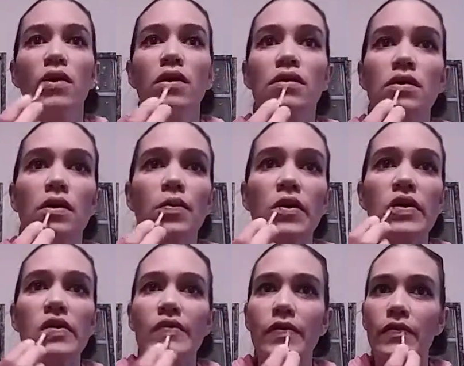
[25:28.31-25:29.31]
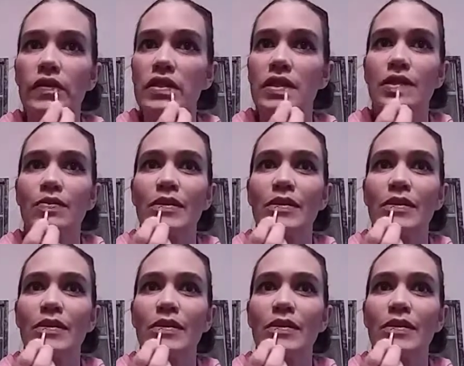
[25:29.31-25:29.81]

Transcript: So I'm wondering if it's just